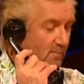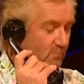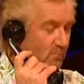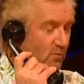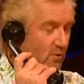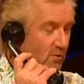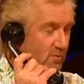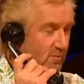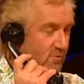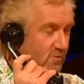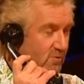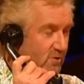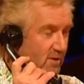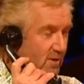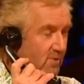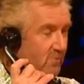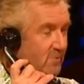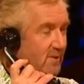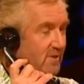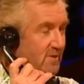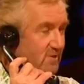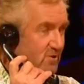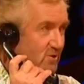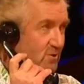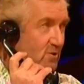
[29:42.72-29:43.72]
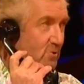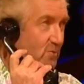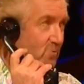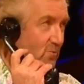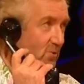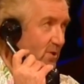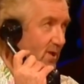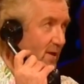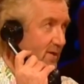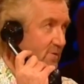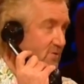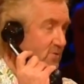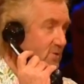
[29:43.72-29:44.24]
I'm wrong. So it's two
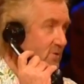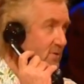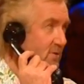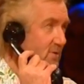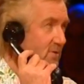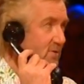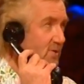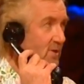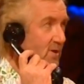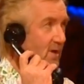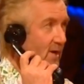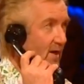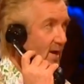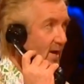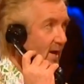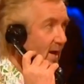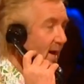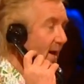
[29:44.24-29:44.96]
thousand